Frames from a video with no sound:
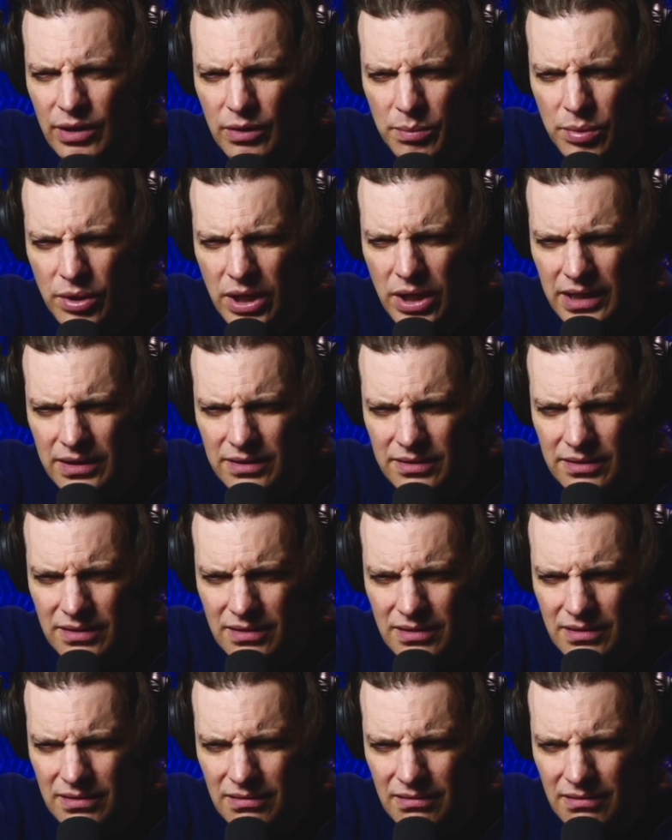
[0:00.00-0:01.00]

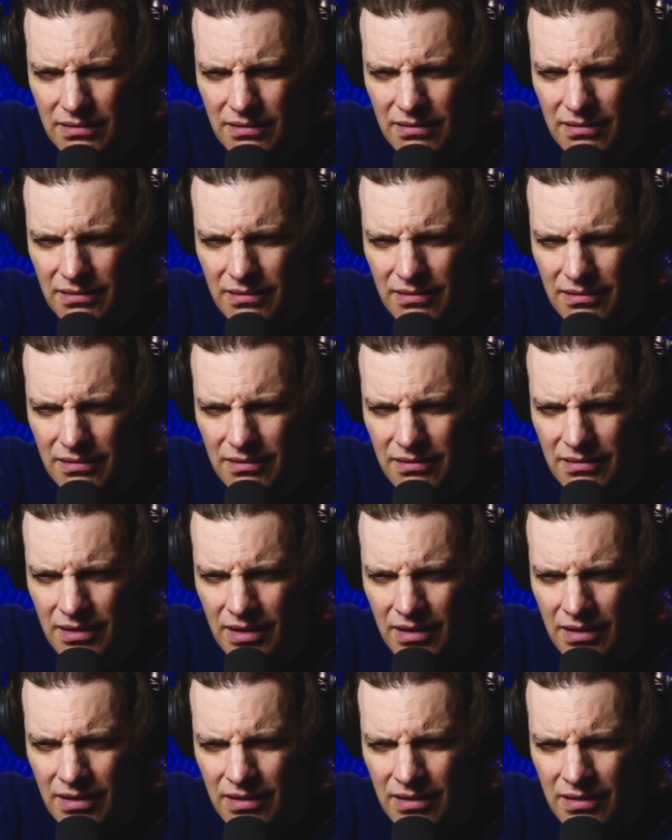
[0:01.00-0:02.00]
price.
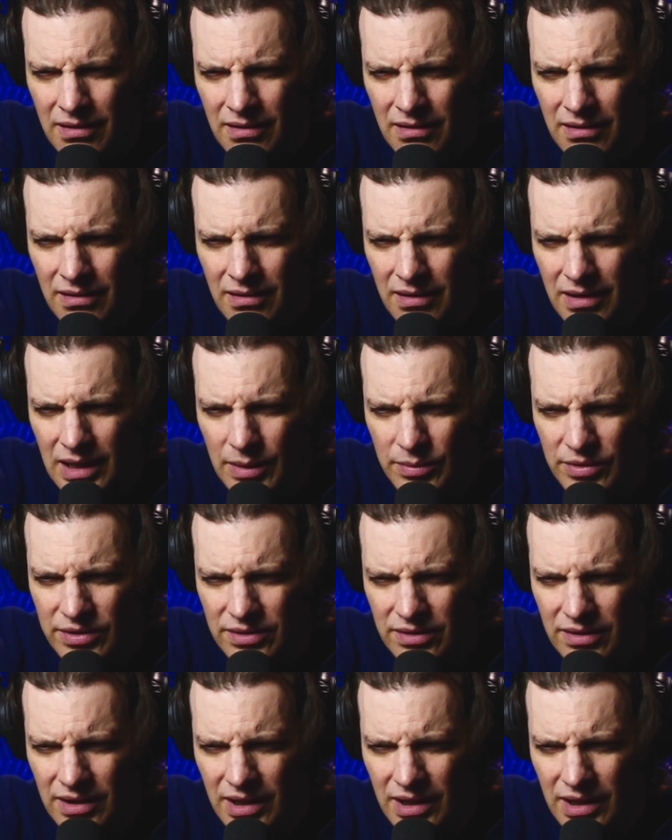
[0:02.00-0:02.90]
How much do they